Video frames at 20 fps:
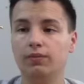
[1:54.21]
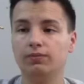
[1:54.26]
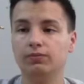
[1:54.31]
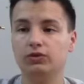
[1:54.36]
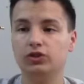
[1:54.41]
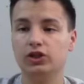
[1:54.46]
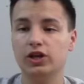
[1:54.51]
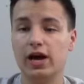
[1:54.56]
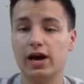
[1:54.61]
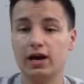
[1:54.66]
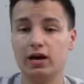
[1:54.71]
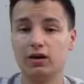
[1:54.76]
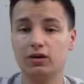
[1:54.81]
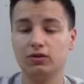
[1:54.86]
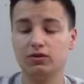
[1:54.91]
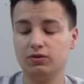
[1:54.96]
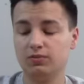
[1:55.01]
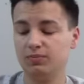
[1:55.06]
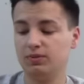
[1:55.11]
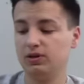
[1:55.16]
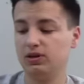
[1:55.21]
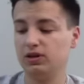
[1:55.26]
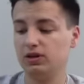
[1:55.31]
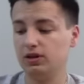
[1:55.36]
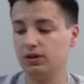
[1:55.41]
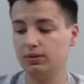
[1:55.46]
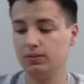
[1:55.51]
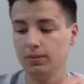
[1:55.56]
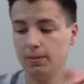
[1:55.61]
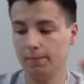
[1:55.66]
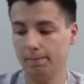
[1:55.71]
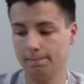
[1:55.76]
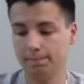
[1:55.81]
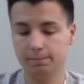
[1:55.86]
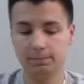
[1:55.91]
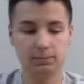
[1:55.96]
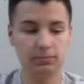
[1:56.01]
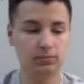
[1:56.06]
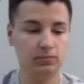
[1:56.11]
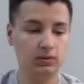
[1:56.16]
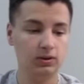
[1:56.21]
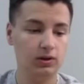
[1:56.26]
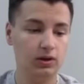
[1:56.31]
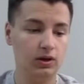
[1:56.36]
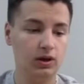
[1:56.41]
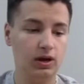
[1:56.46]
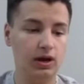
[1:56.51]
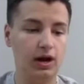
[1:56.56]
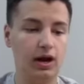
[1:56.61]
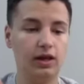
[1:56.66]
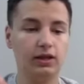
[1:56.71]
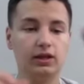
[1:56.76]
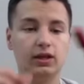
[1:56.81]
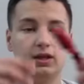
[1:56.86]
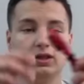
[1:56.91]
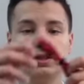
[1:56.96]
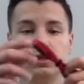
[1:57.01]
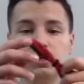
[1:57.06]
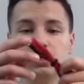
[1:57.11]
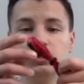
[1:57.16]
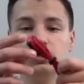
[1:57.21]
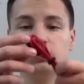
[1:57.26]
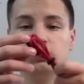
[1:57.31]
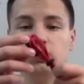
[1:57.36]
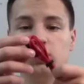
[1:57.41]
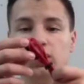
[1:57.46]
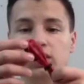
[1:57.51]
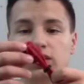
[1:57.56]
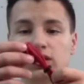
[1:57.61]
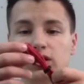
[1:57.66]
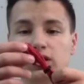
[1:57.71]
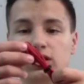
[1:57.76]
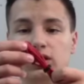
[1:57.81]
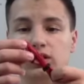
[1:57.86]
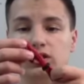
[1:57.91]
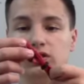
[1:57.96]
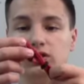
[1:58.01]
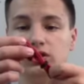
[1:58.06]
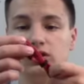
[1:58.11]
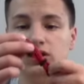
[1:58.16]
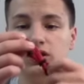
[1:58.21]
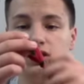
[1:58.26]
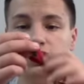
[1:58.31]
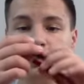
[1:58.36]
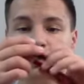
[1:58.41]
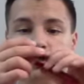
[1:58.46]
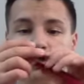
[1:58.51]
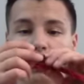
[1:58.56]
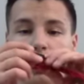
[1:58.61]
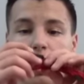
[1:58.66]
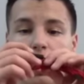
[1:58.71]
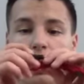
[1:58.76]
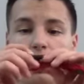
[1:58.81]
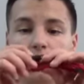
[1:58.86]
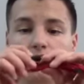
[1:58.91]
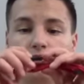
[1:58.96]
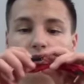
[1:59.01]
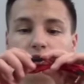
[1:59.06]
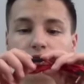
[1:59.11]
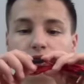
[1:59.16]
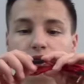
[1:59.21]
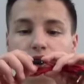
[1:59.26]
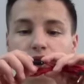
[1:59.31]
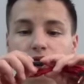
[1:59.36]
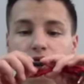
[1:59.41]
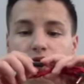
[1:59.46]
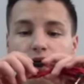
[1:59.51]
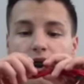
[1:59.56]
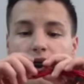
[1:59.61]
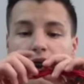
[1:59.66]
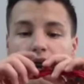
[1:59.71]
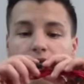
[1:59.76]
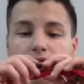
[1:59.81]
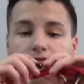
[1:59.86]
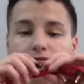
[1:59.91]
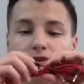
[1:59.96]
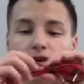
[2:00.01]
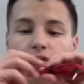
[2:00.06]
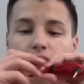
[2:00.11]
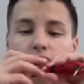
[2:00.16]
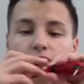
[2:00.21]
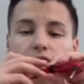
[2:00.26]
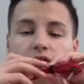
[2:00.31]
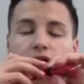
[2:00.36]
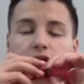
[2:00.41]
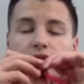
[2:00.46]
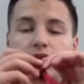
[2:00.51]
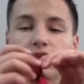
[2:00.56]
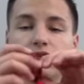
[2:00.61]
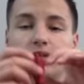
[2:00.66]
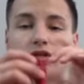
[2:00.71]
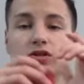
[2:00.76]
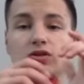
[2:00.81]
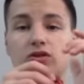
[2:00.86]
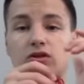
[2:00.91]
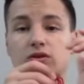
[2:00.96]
jack to put it in. And then this one is the talk for your iPhone. This is